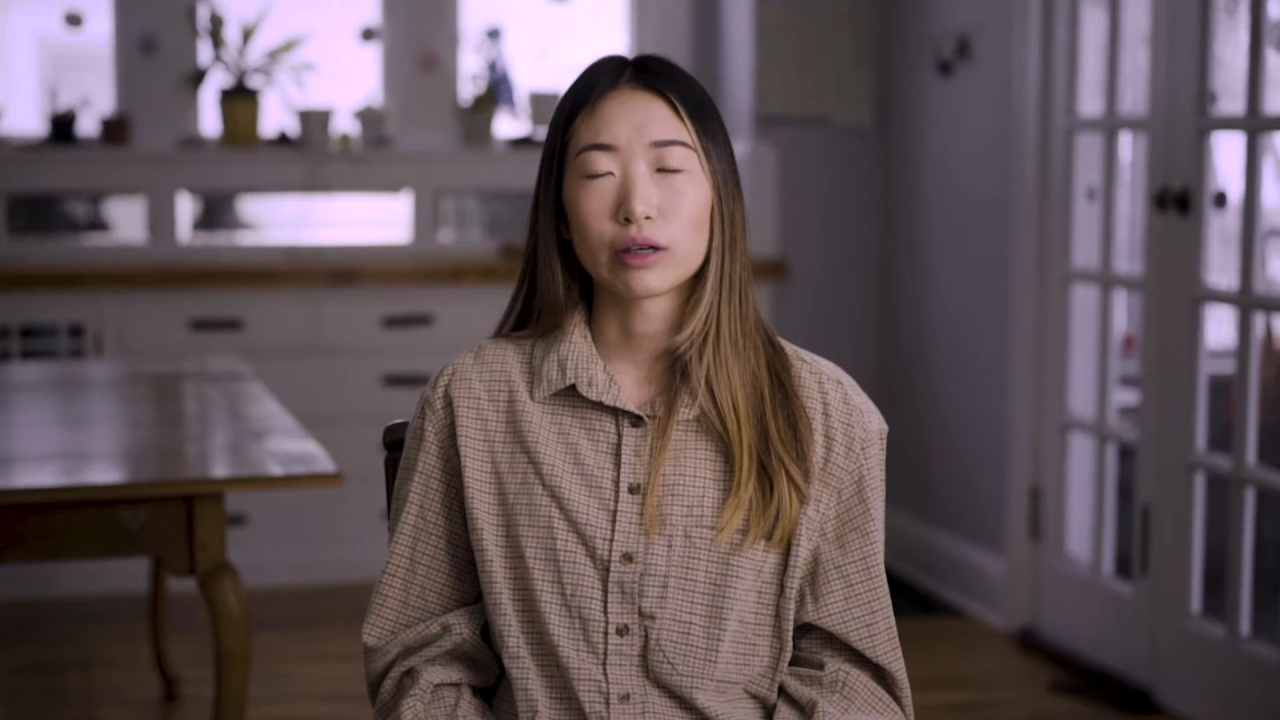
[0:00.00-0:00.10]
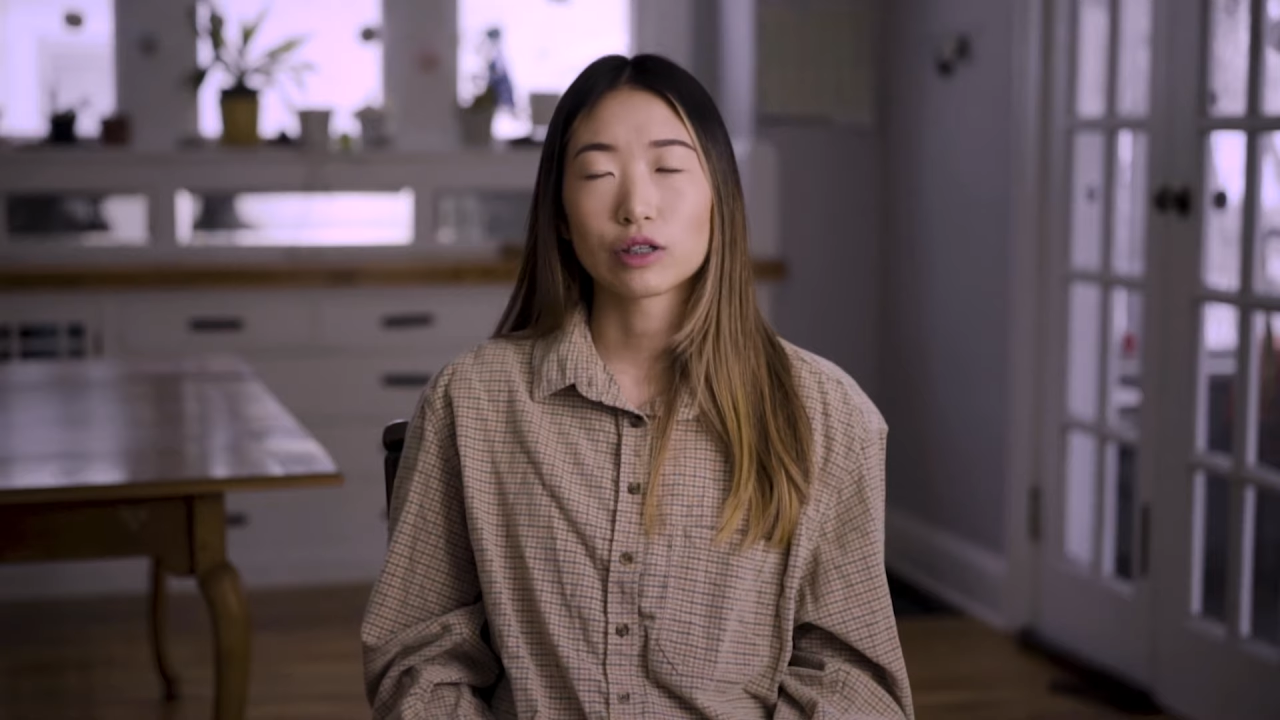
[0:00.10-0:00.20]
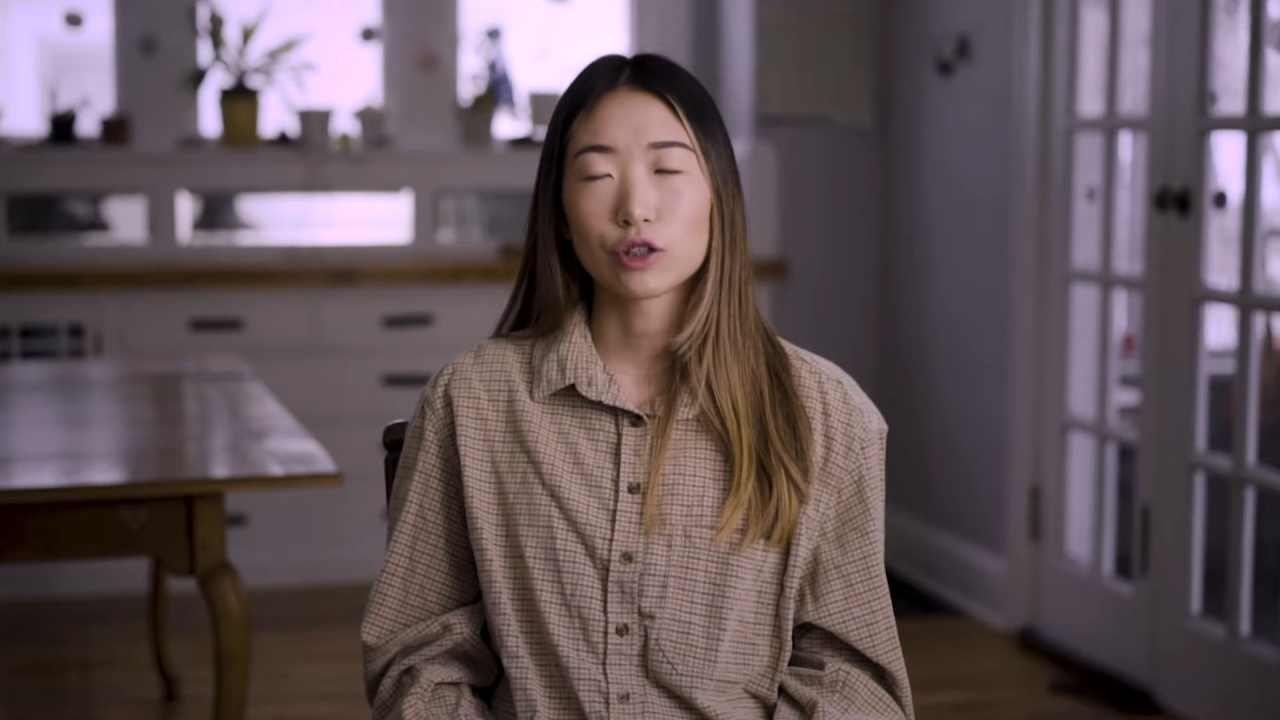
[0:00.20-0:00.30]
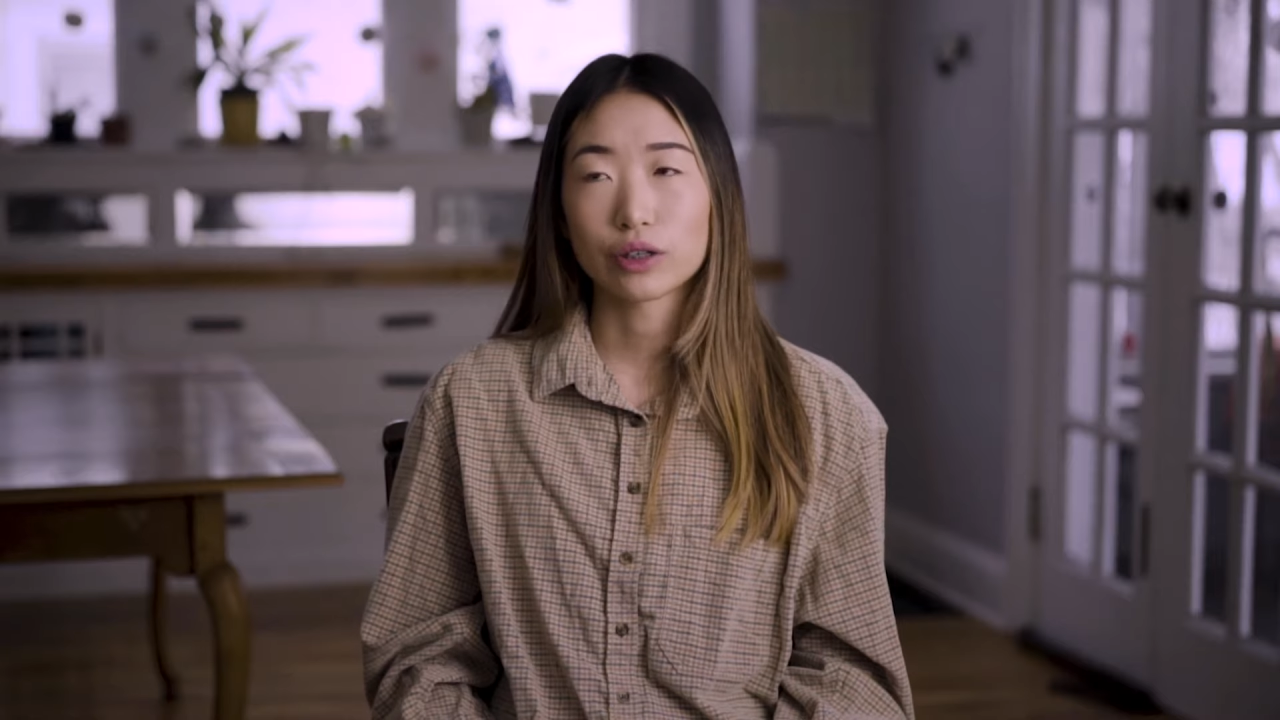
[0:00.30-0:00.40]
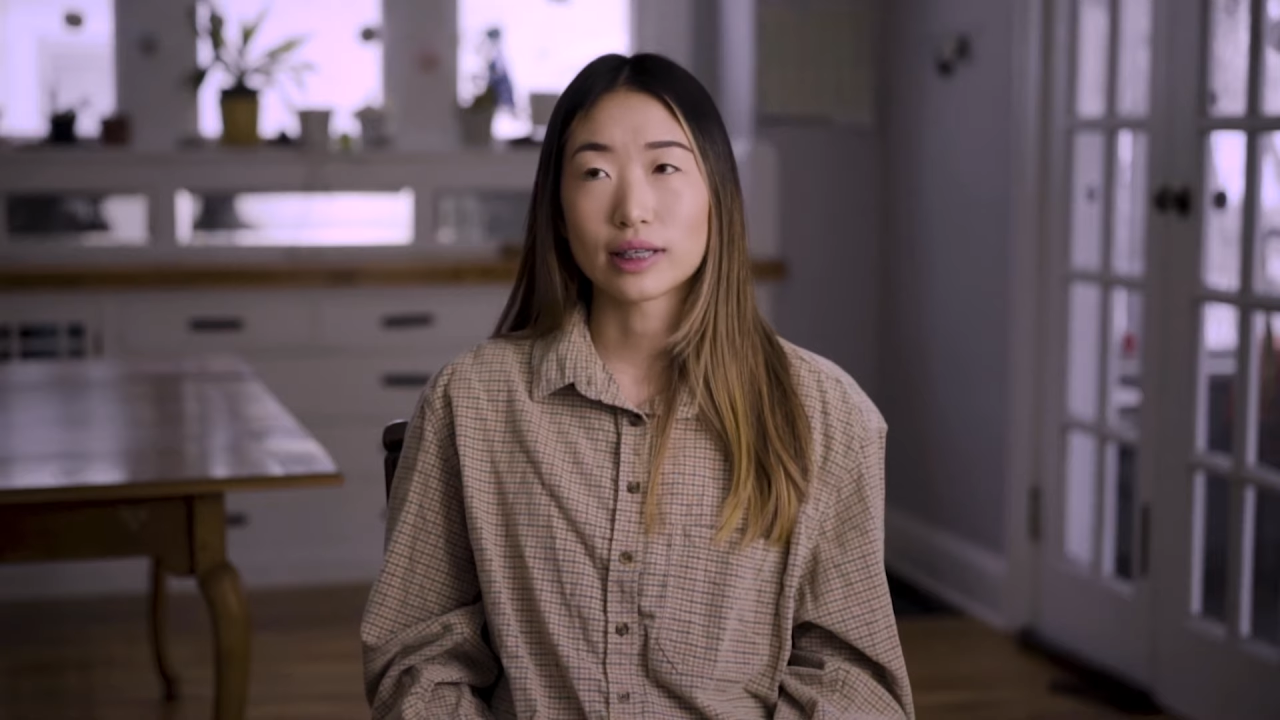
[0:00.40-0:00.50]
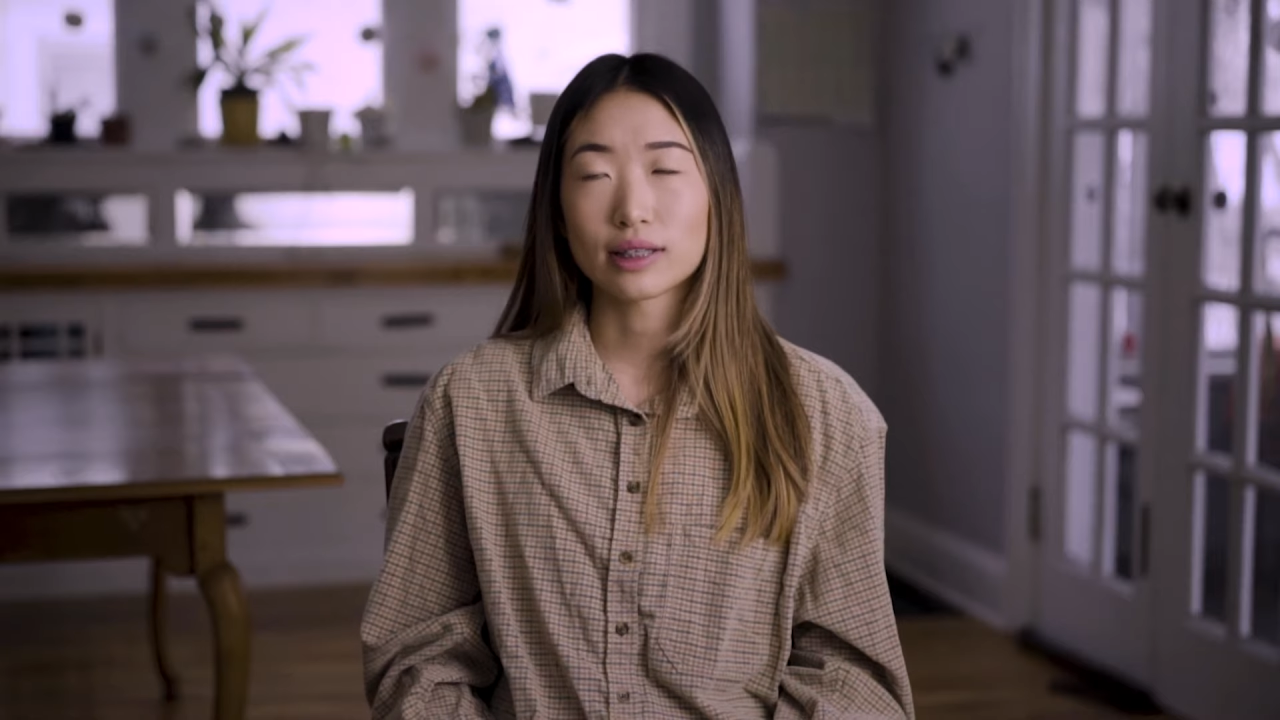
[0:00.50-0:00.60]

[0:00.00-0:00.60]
Hmong history,